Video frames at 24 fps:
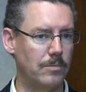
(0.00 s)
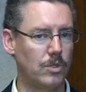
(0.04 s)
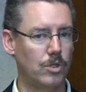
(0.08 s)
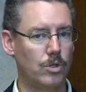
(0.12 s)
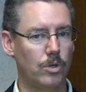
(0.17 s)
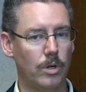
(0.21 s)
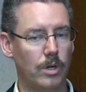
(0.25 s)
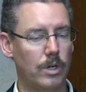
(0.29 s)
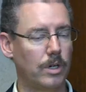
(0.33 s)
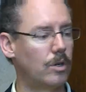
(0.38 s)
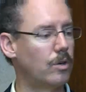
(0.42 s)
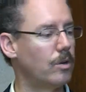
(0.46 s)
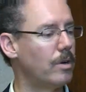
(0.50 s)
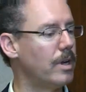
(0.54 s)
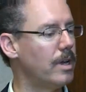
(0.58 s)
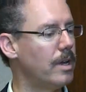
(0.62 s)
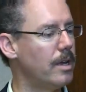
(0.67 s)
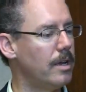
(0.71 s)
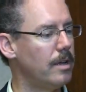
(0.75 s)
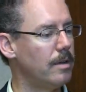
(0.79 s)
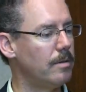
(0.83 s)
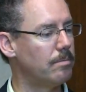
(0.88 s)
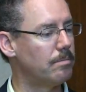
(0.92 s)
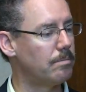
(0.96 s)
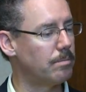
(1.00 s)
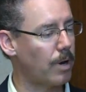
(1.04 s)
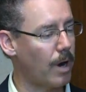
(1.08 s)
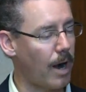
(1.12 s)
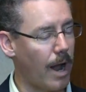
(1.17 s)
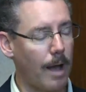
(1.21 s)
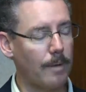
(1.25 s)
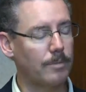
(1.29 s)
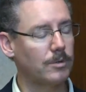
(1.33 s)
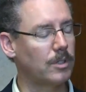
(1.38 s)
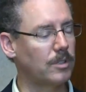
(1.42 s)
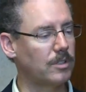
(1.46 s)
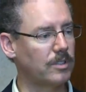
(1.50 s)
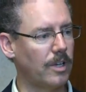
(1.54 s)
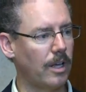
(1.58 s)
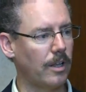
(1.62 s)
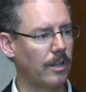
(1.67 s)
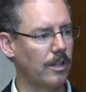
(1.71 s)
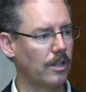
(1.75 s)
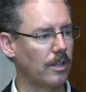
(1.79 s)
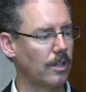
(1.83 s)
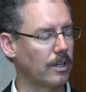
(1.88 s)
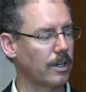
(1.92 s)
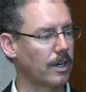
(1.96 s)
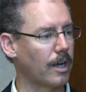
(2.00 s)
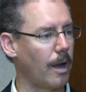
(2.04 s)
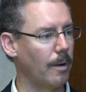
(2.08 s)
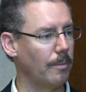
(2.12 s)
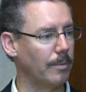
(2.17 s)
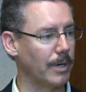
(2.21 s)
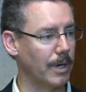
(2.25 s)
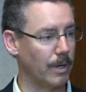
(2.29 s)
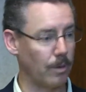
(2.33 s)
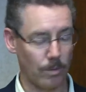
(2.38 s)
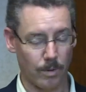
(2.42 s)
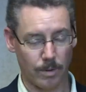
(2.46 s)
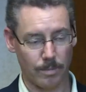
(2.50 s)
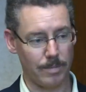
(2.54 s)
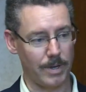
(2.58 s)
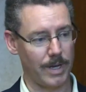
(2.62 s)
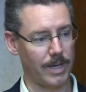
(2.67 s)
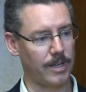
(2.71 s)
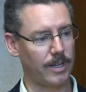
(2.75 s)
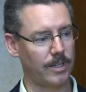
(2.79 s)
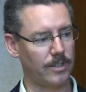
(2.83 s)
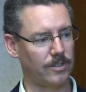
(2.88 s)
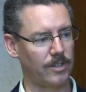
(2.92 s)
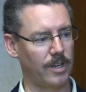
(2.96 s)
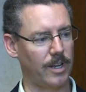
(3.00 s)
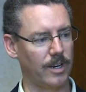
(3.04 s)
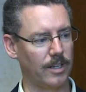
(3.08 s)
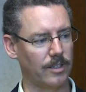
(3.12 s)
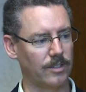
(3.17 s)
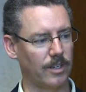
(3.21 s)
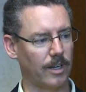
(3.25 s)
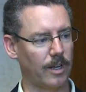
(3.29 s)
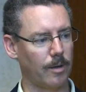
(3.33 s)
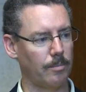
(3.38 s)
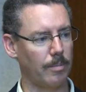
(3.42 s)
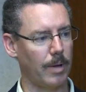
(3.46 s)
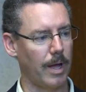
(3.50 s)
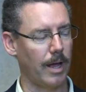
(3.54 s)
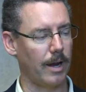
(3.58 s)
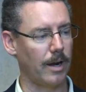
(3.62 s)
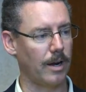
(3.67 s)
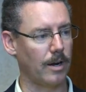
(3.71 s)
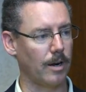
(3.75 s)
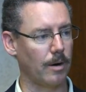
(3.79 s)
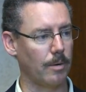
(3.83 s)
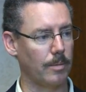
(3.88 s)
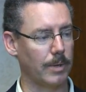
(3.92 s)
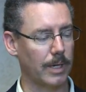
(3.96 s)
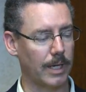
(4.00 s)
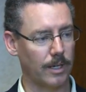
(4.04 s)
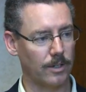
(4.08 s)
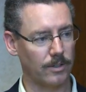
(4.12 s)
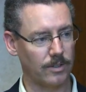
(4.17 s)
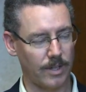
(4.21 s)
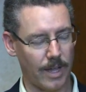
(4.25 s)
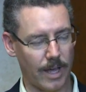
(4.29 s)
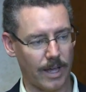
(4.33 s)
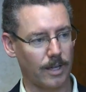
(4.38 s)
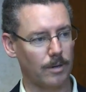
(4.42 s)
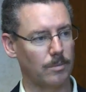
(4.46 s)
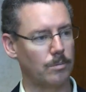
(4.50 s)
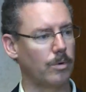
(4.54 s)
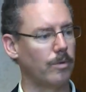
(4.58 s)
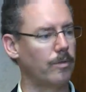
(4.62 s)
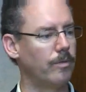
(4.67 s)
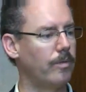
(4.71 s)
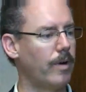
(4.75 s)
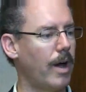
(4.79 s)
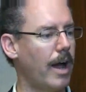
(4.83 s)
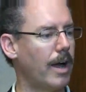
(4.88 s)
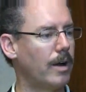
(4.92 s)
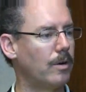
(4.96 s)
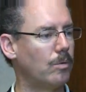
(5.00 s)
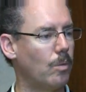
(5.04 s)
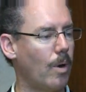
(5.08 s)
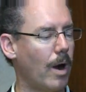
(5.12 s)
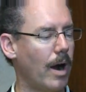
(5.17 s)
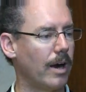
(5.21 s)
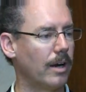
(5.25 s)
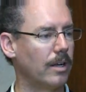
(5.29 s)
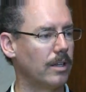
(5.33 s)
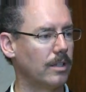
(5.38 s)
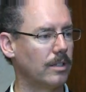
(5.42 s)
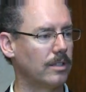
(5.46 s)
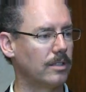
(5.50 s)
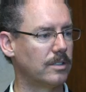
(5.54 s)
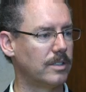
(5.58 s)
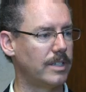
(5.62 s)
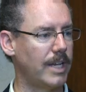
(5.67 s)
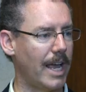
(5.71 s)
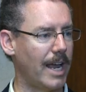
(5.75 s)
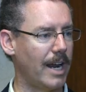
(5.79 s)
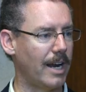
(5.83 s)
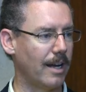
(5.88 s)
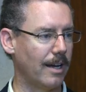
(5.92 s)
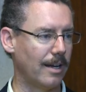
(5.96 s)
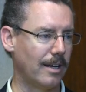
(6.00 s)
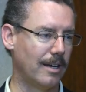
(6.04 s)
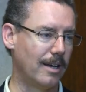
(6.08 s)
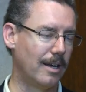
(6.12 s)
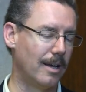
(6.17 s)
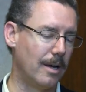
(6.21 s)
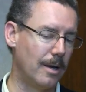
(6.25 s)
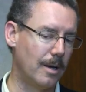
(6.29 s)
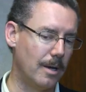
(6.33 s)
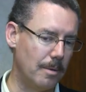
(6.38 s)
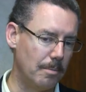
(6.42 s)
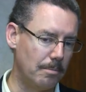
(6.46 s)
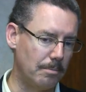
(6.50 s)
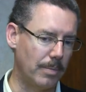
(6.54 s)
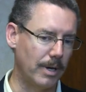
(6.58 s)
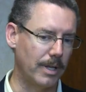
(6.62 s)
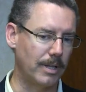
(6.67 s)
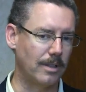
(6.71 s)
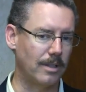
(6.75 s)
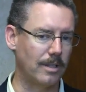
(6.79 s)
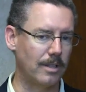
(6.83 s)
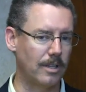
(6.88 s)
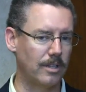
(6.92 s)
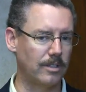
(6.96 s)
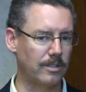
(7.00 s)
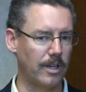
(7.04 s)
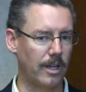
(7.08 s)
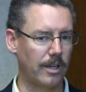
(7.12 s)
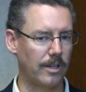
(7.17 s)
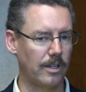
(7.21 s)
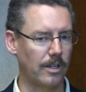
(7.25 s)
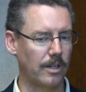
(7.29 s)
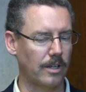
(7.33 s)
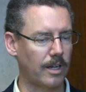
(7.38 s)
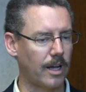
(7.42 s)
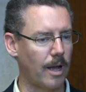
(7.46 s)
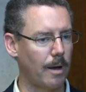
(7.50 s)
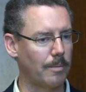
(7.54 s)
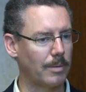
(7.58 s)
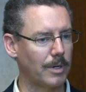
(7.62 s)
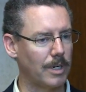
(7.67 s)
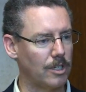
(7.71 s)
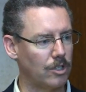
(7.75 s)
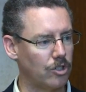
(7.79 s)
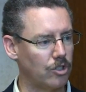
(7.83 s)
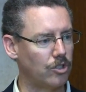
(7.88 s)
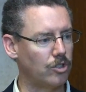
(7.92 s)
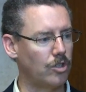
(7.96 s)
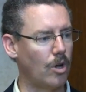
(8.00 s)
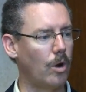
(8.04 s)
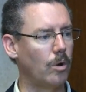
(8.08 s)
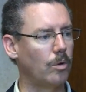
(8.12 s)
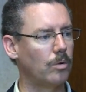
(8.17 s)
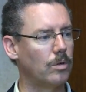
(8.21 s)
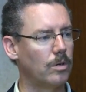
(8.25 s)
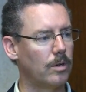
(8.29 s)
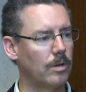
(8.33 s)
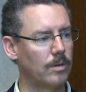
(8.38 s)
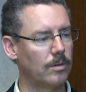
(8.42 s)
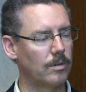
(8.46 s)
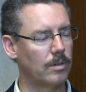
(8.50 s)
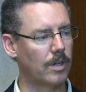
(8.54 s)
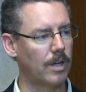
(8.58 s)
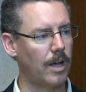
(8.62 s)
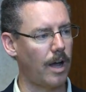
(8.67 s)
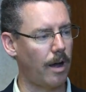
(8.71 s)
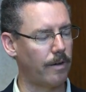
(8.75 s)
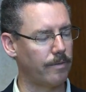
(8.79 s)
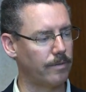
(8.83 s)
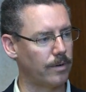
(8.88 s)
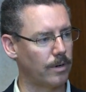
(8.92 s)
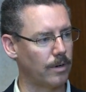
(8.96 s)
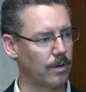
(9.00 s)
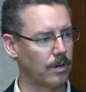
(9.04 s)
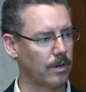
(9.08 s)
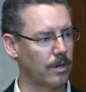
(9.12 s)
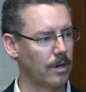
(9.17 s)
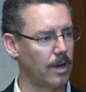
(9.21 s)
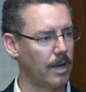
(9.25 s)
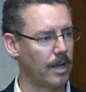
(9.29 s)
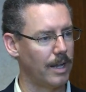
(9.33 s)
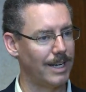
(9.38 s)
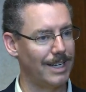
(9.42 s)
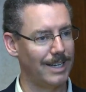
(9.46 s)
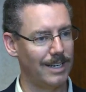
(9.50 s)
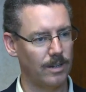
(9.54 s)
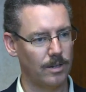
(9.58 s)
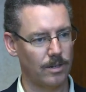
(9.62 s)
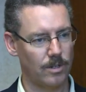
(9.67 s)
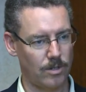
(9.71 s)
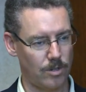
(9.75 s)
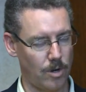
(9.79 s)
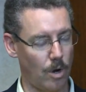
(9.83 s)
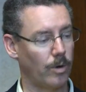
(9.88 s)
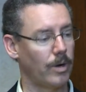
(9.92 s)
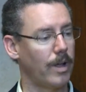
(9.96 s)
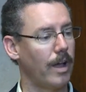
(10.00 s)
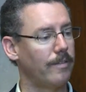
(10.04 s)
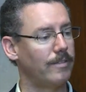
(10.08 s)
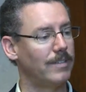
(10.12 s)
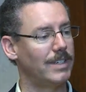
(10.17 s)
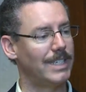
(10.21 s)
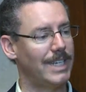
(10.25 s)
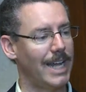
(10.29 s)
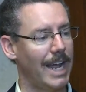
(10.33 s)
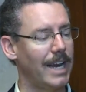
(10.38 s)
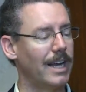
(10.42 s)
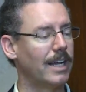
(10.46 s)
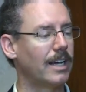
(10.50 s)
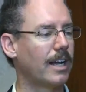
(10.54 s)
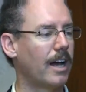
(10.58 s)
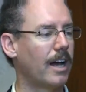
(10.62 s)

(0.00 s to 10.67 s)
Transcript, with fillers: To a degree, perhaps a cellular company would be seen as a competitor because they can provide wireless data, but the cellular companies don't have data